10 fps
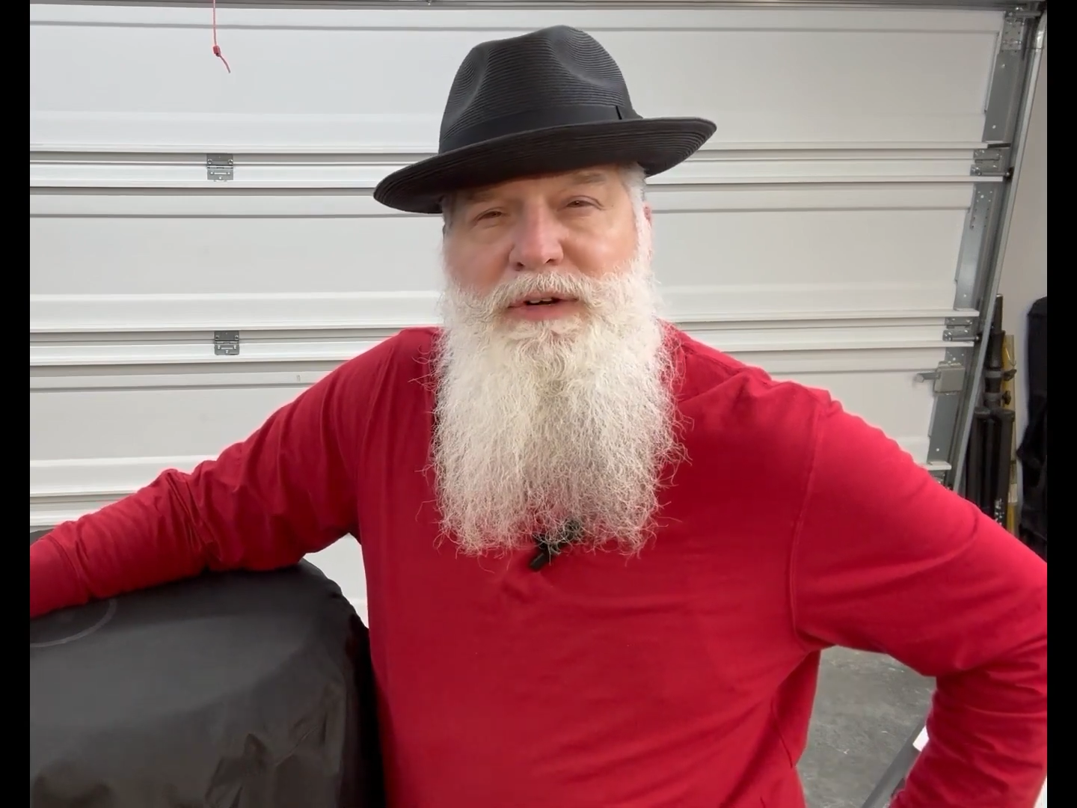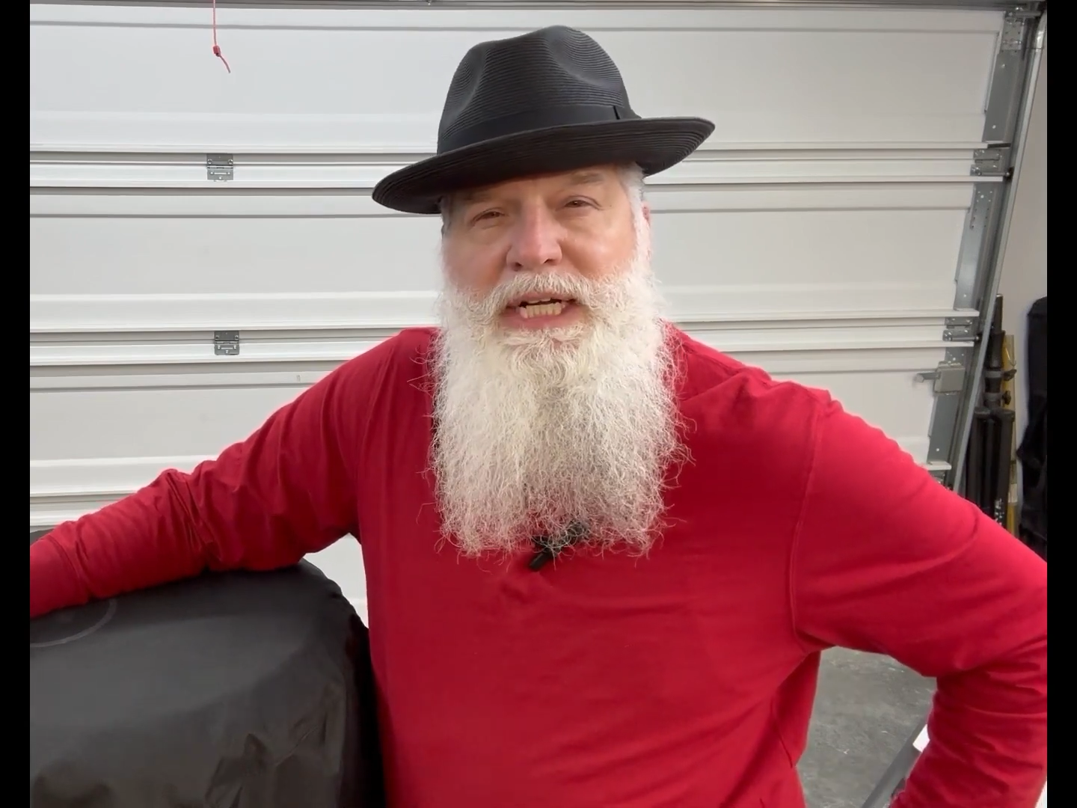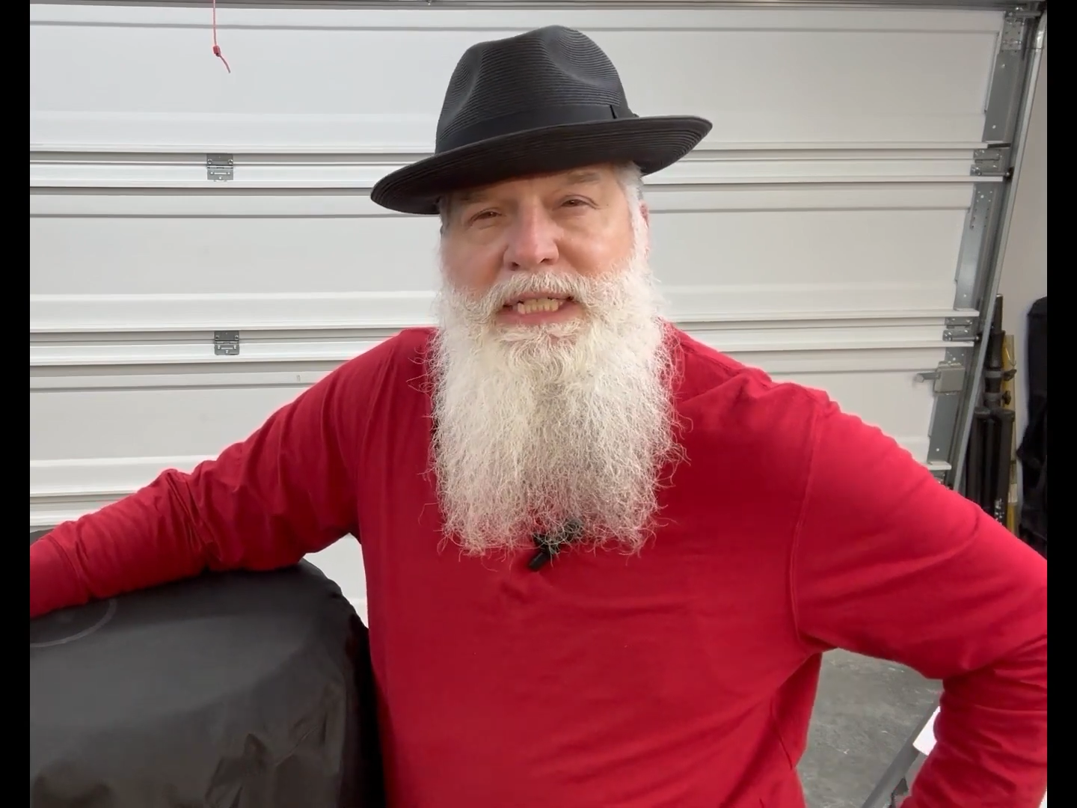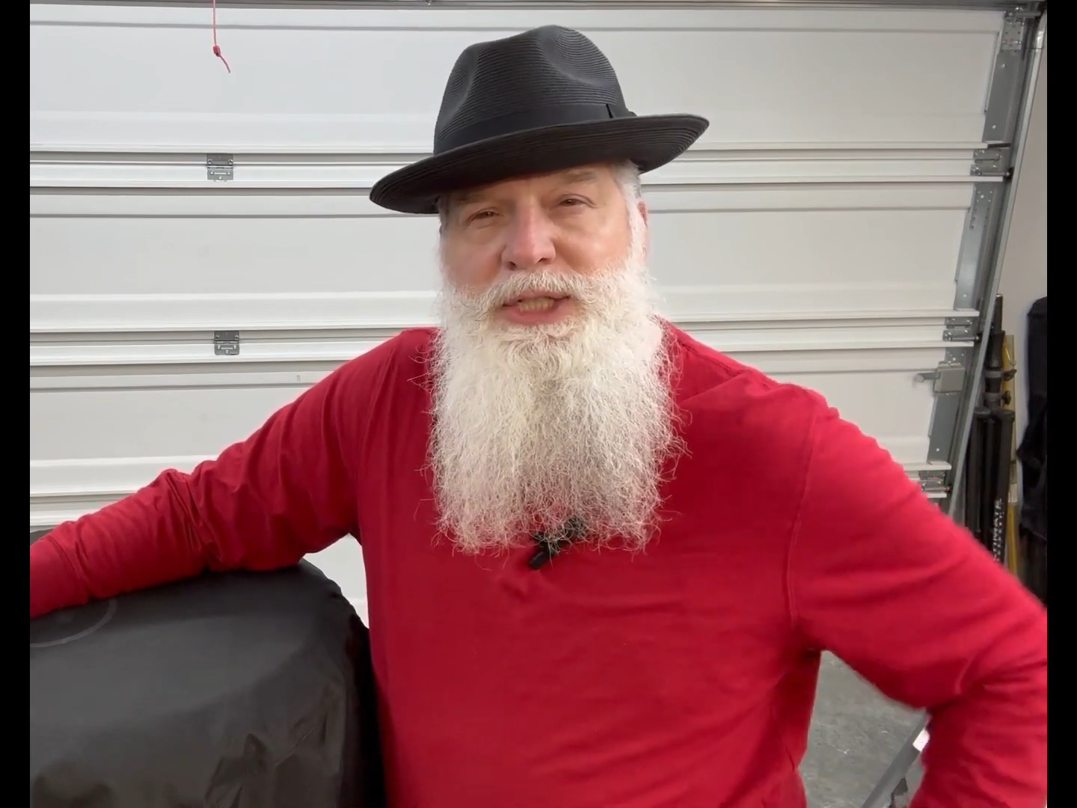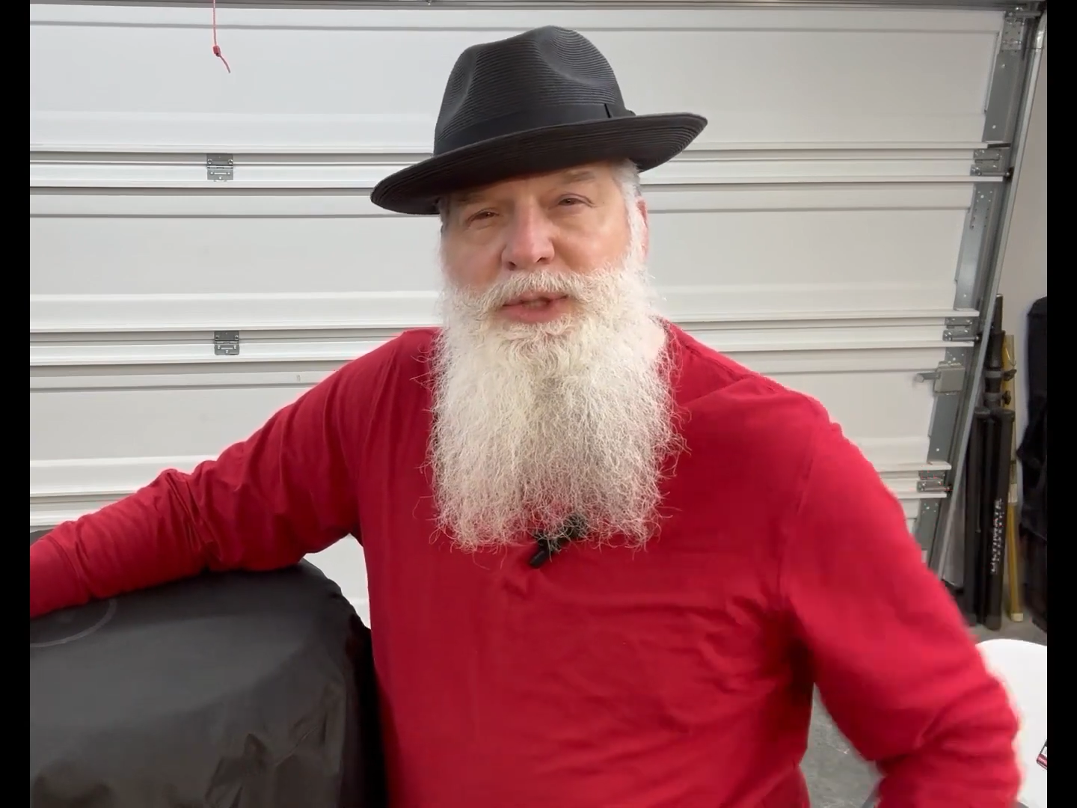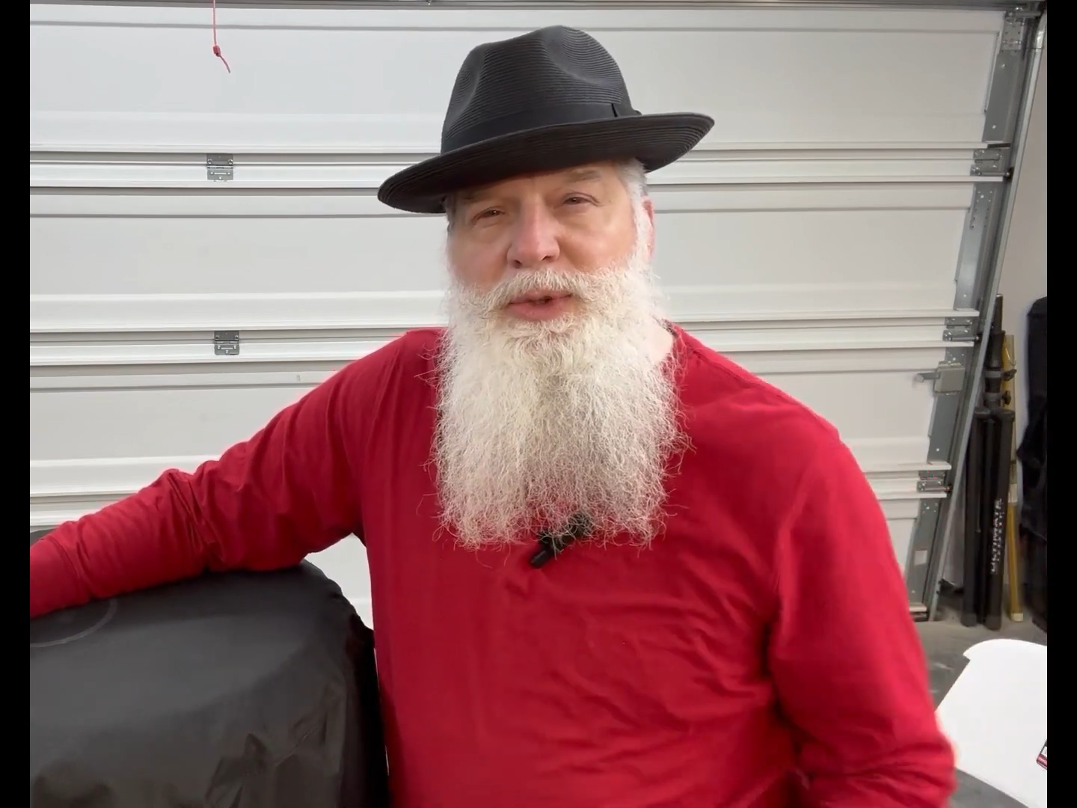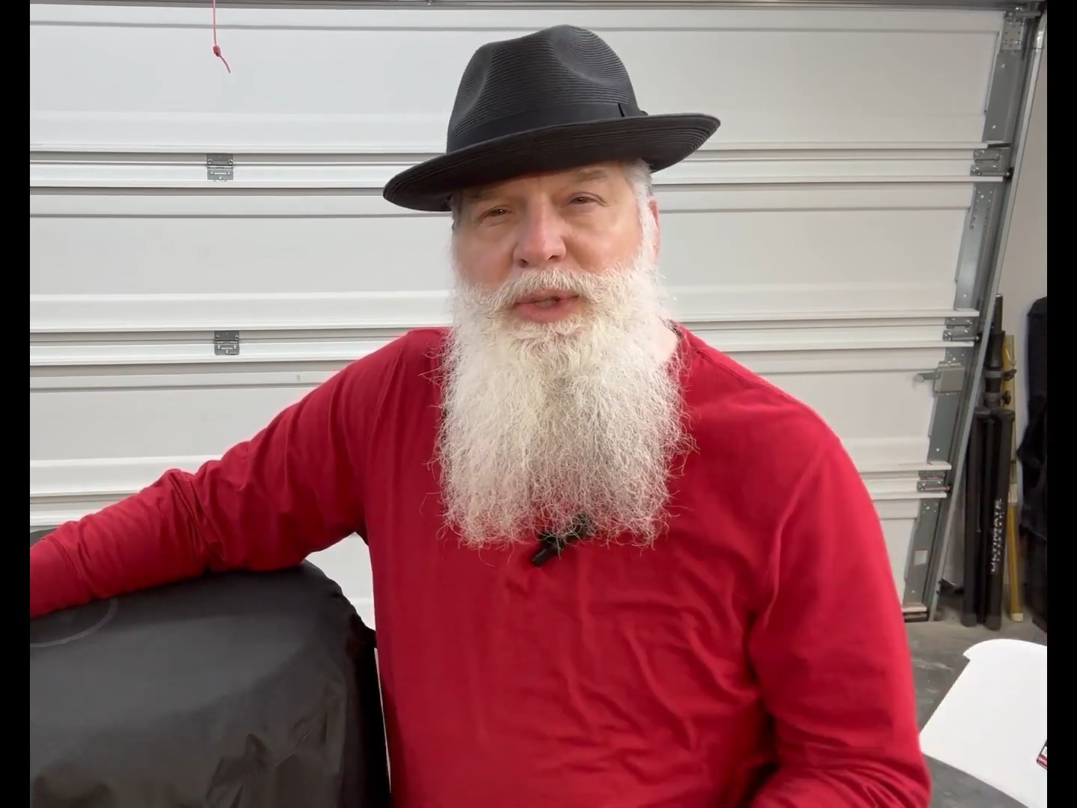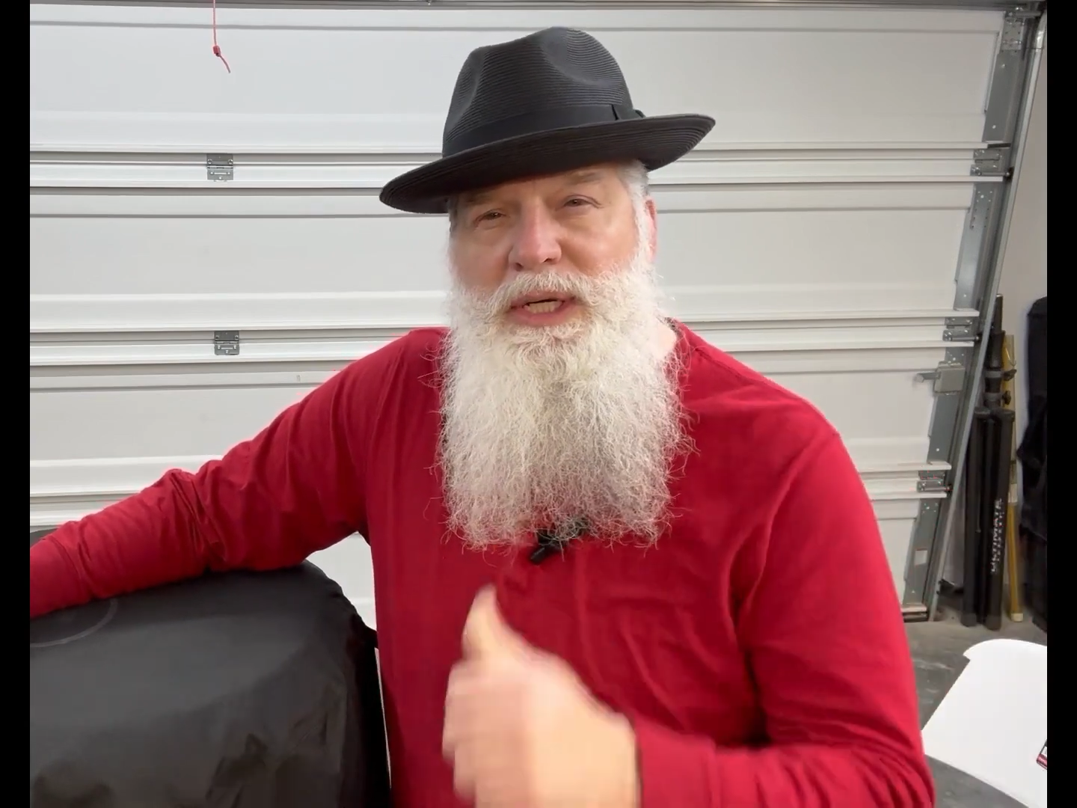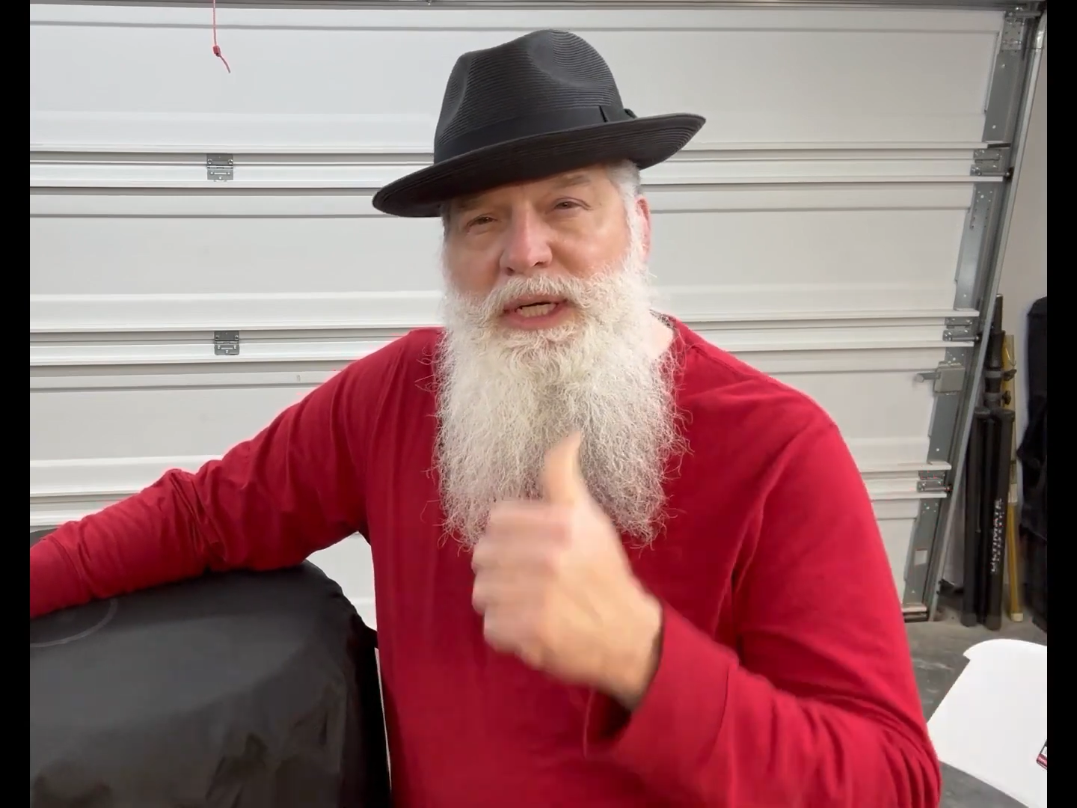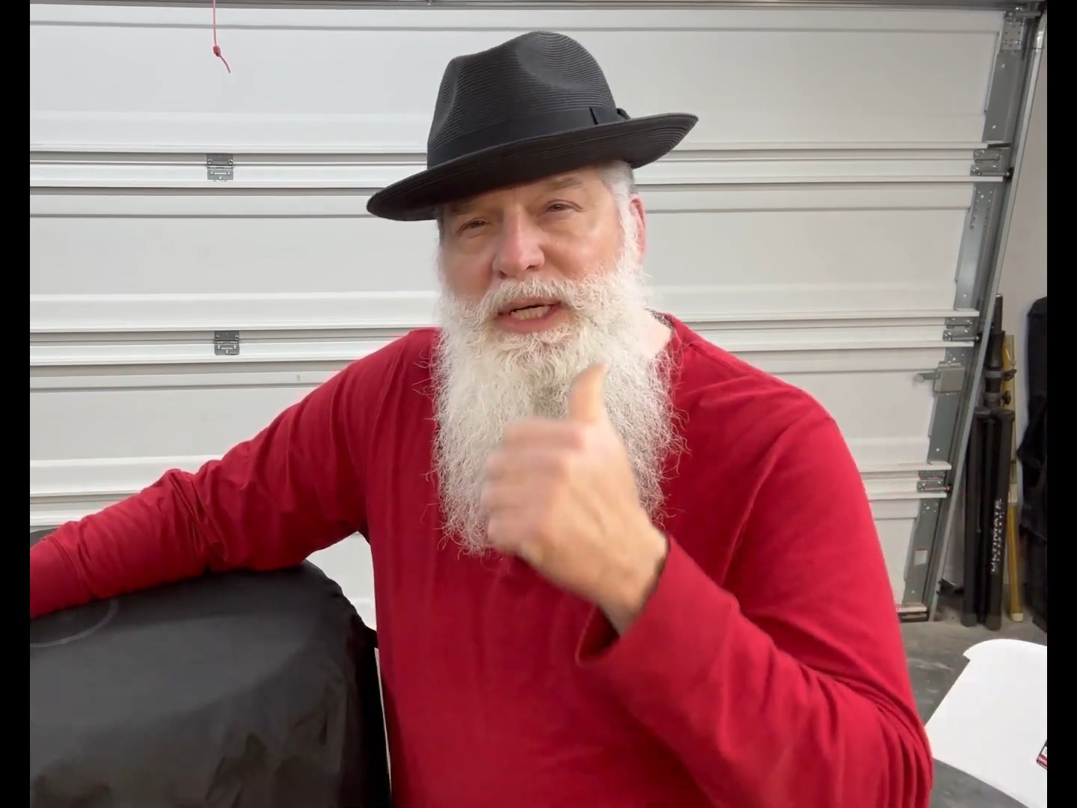forget to